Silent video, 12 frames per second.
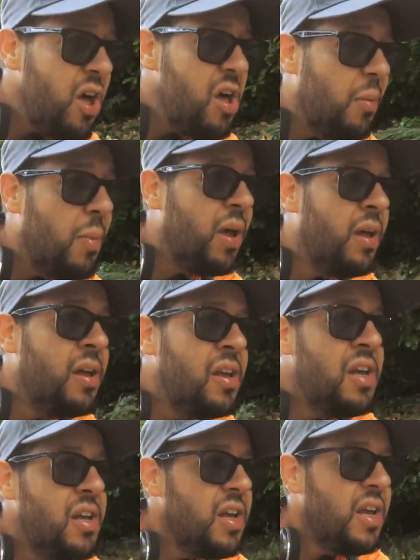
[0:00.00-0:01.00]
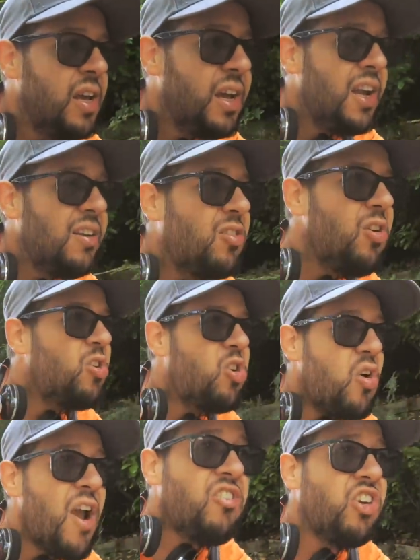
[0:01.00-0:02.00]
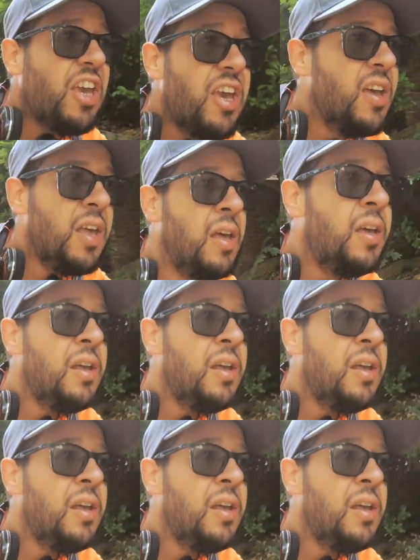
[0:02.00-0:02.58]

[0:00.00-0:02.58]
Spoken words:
firm, and sort of crashy.